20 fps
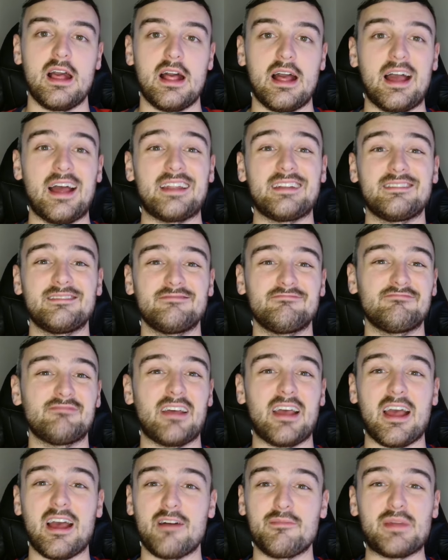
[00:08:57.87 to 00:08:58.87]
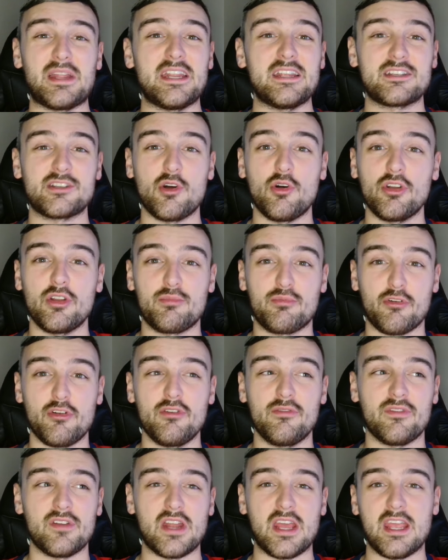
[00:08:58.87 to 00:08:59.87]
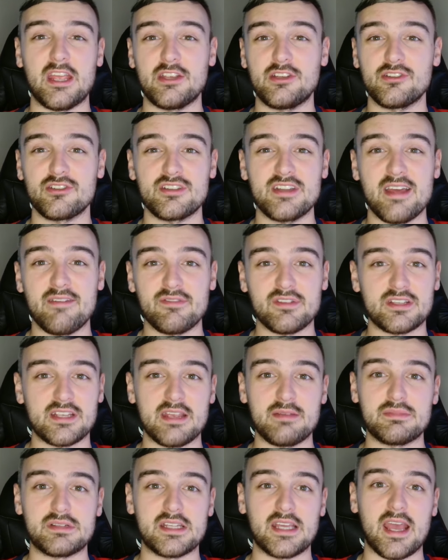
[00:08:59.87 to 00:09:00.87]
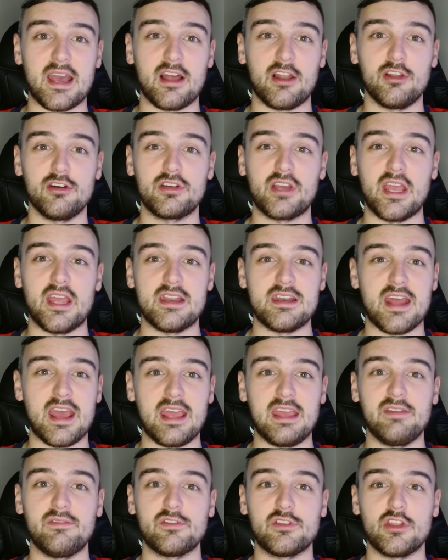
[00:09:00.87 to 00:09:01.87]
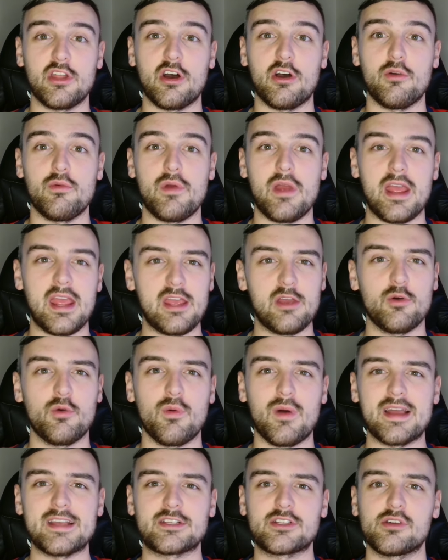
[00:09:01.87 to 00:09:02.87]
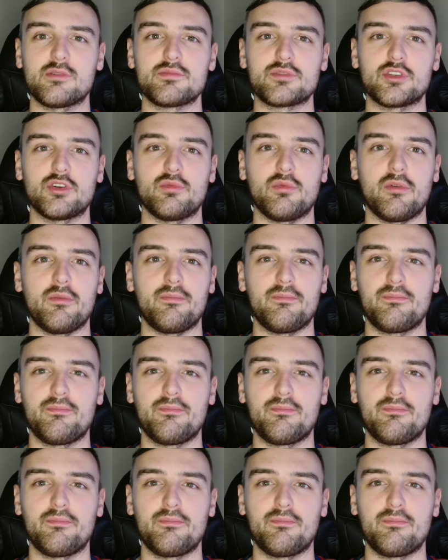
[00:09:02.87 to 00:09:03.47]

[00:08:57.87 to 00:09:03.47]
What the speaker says: And, I mean, he's kind of proven it. He just never seems to get a look in, even though he always comes up with